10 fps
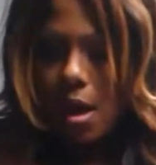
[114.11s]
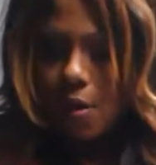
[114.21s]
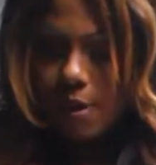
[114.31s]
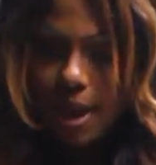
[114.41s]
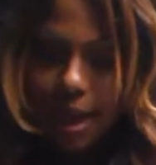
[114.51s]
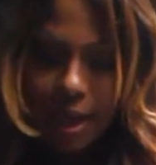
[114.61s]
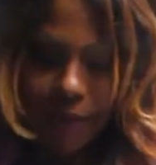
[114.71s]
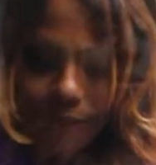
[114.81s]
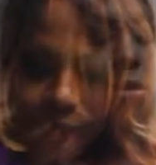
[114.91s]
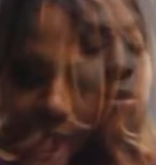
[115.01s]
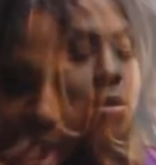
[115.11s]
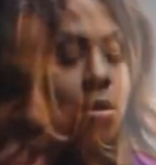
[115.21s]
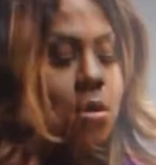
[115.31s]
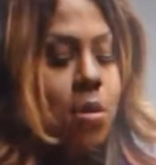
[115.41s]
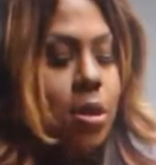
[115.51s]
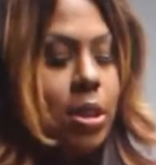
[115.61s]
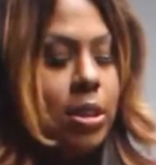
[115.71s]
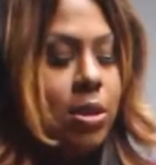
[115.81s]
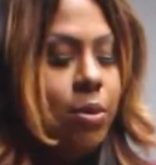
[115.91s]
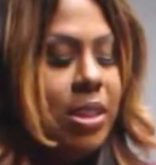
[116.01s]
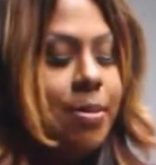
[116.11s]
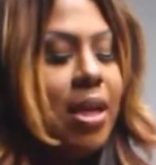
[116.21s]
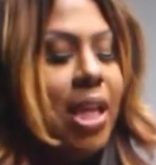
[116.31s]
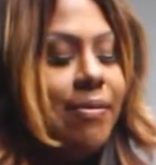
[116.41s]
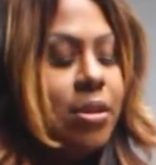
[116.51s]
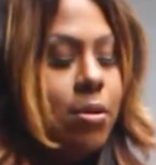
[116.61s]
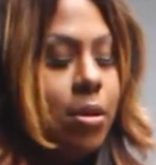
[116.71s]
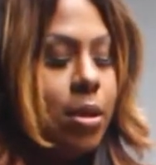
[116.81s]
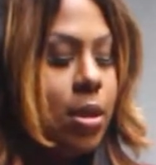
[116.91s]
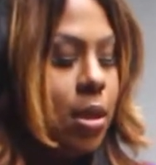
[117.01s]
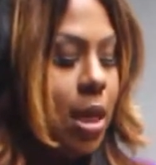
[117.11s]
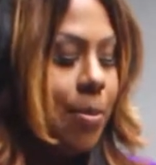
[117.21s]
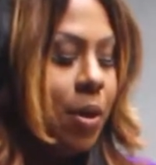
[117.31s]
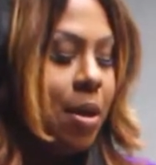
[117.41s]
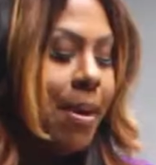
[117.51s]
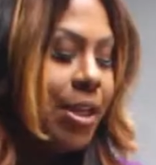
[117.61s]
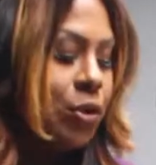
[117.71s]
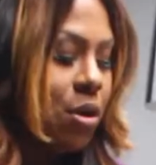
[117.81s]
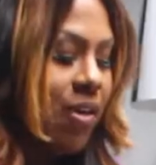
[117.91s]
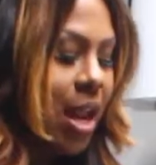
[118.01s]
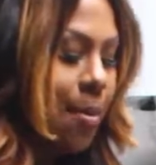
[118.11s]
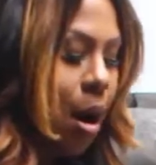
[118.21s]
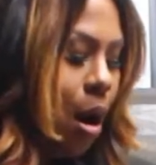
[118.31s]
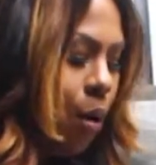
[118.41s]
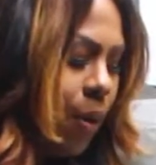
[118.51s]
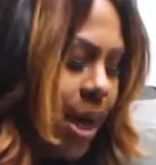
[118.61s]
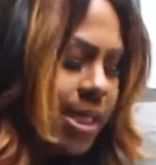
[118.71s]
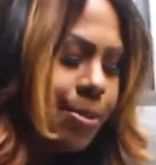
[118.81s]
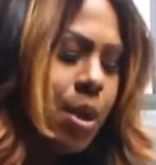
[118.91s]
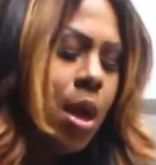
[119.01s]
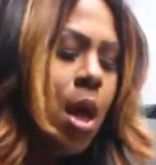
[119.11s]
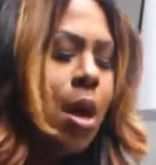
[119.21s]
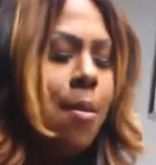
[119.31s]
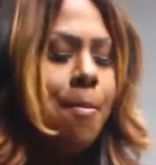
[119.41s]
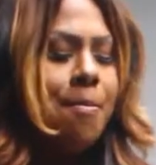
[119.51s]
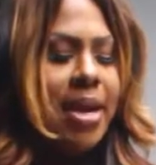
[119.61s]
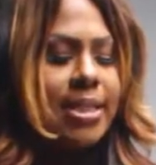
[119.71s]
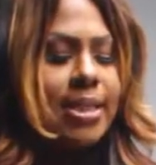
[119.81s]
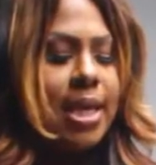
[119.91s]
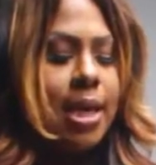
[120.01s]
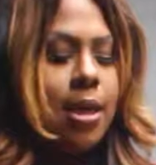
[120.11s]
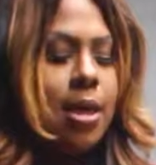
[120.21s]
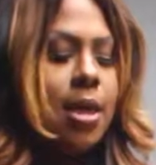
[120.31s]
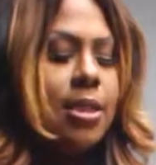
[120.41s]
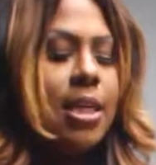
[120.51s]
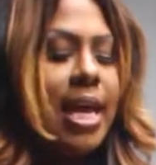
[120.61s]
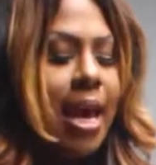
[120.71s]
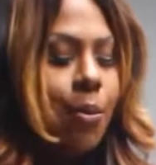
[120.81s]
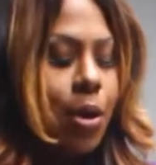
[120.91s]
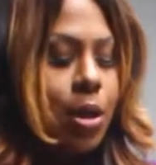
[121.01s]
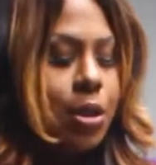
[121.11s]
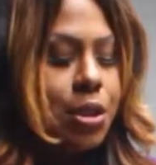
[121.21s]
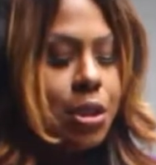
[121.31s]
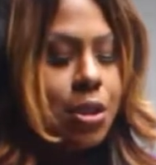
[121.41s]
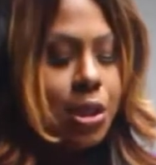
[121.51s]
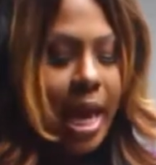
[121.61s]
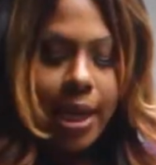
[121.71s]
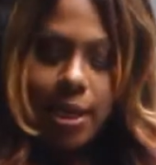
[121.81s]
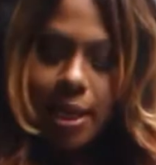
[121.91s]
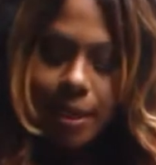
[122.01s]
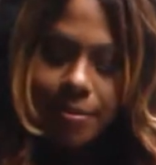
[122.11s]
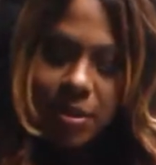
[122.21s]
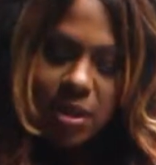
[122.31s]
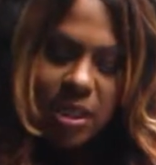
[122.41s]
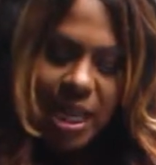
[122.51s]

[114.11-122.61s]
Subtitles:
Okay? So once my gloves are on, I'm going to make sure that I'm always mixing. Today we're going to just lighten it up just